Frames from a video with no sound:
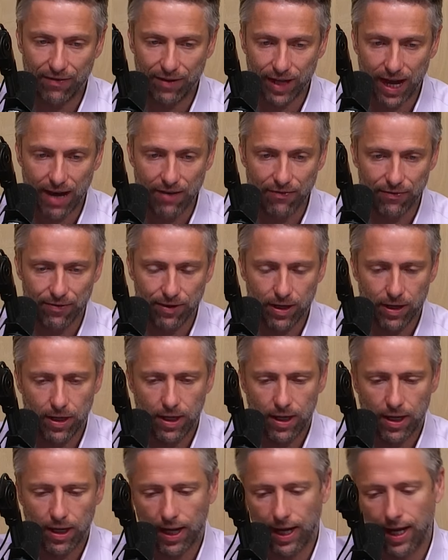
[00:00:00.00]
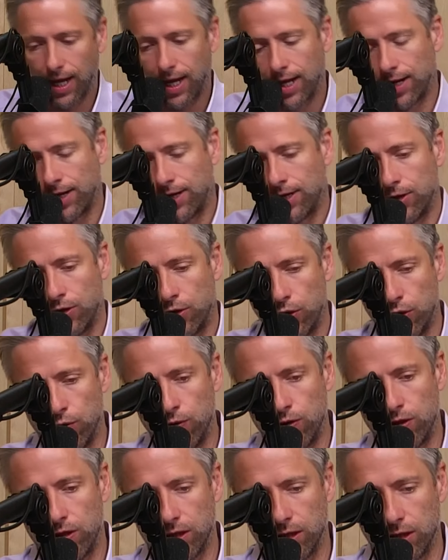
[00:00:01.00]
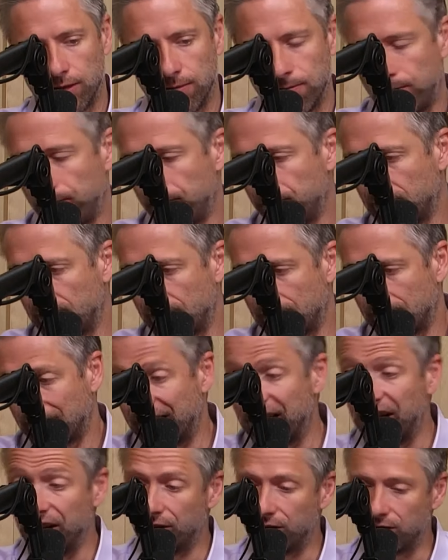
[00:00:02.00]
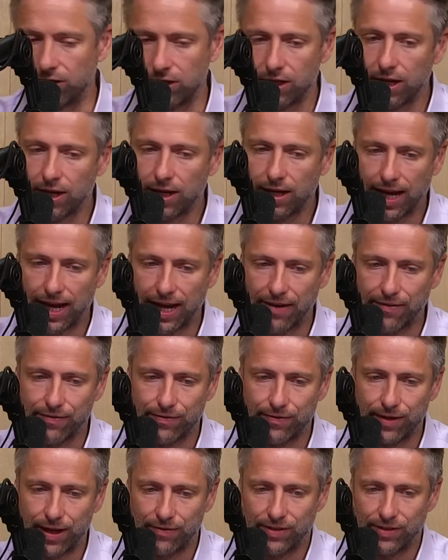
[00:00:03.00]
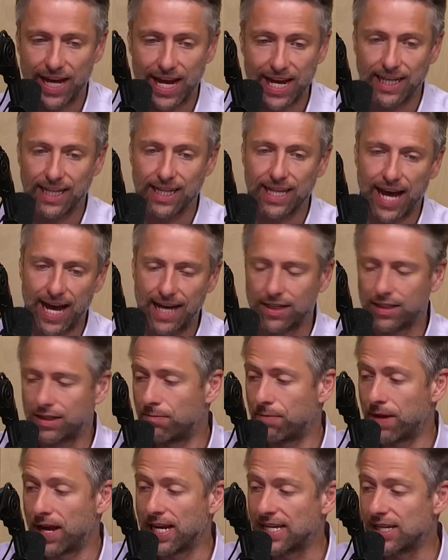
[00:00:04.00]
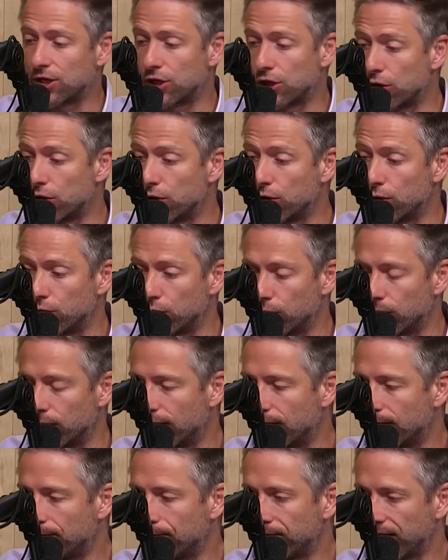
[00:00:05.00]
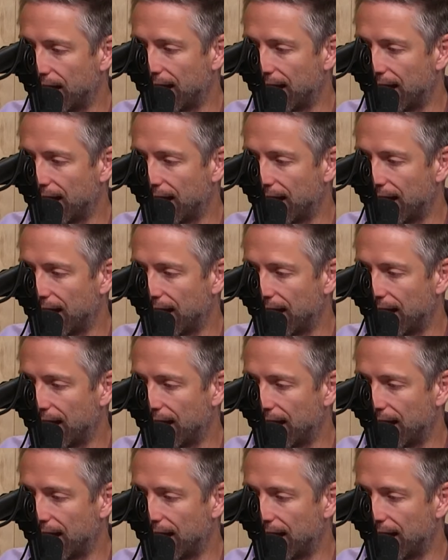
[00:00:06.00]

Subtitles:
IVF, and Newsom and others have taken that to paint you